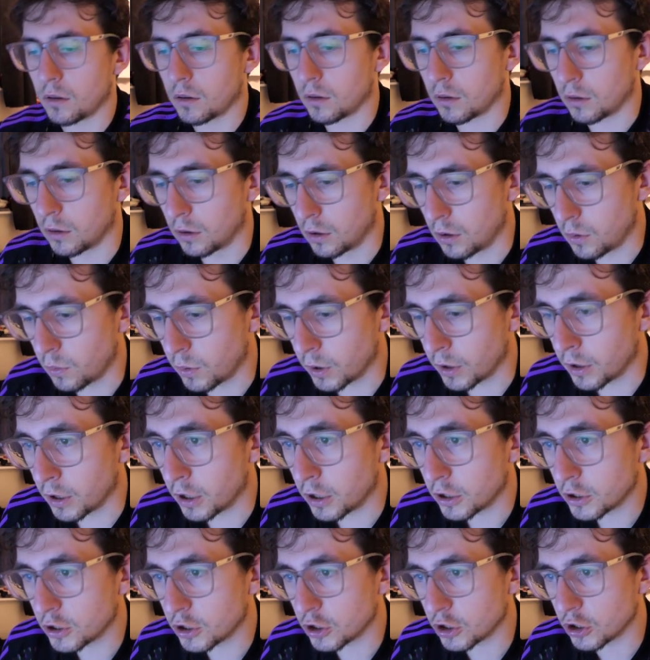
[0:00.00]
Luton
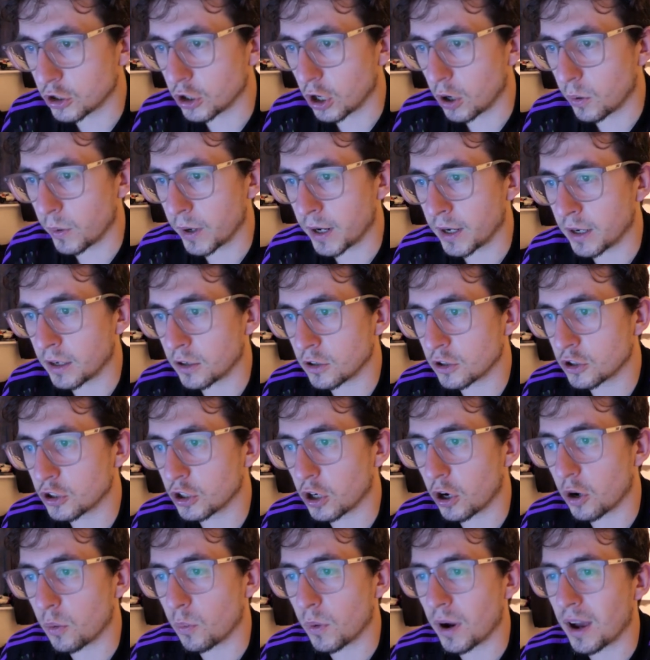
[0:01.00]
showing
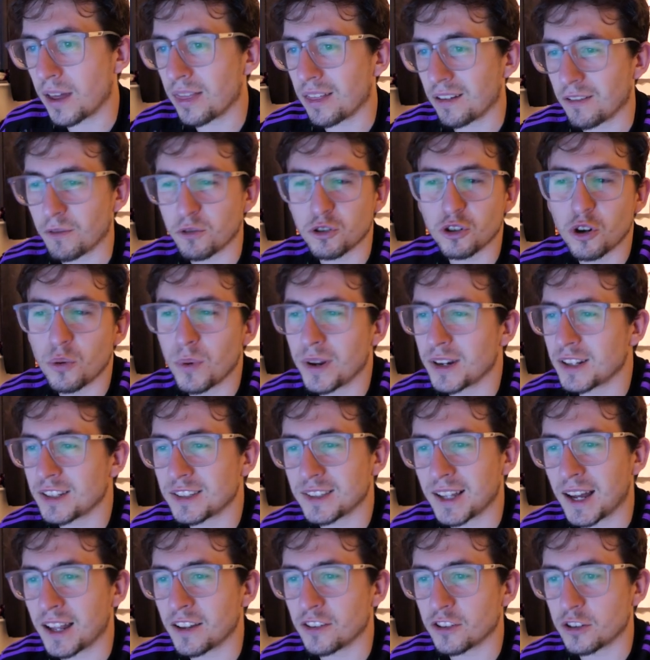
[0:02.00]
where they
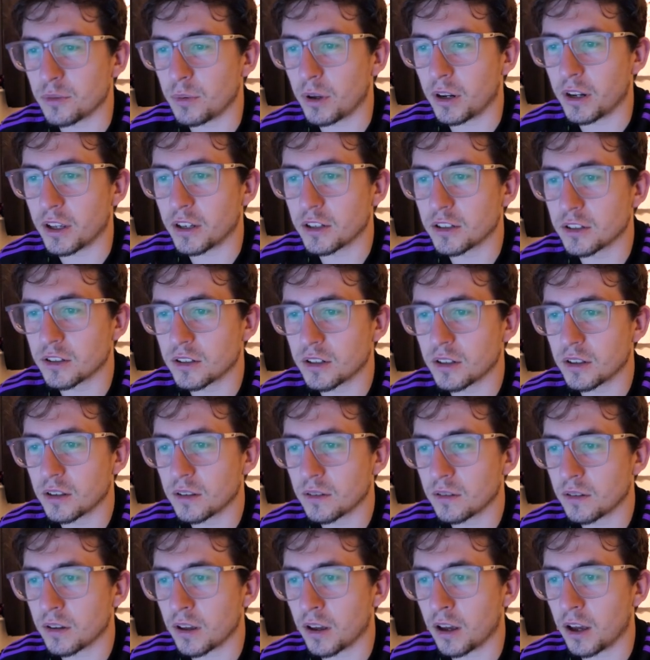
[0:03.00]
stand, to be honest,
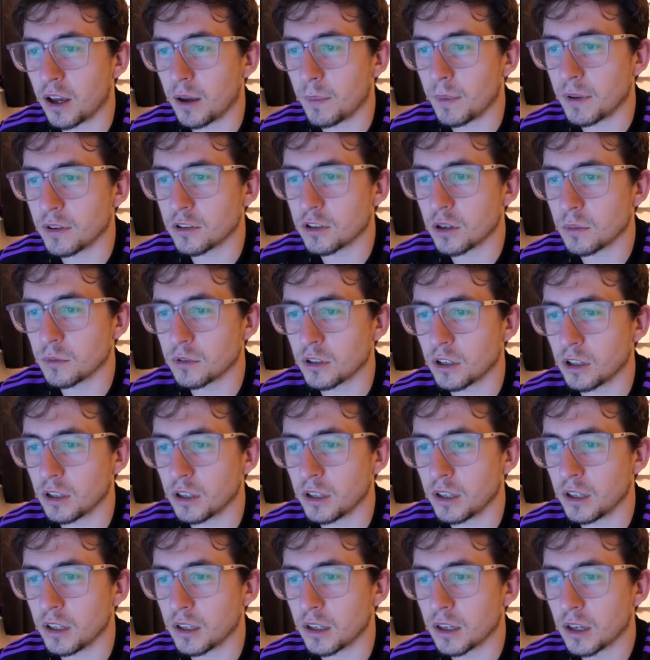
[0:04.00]
in terms of the
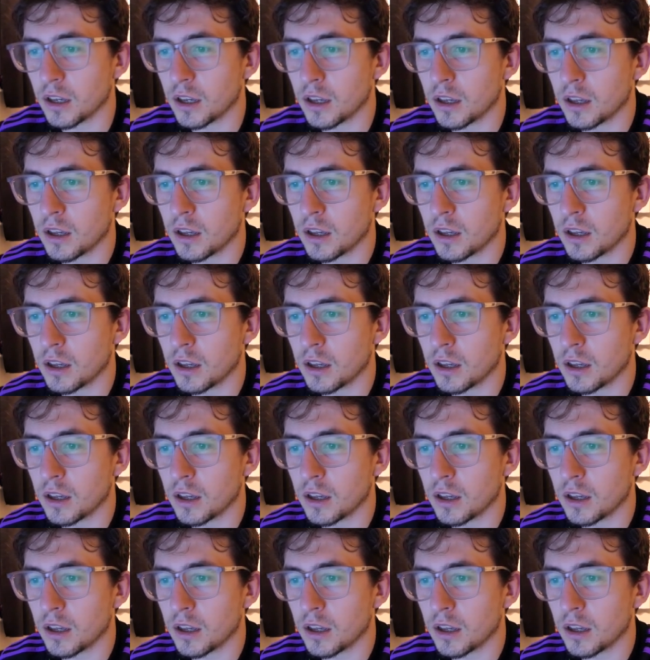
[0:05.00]
league.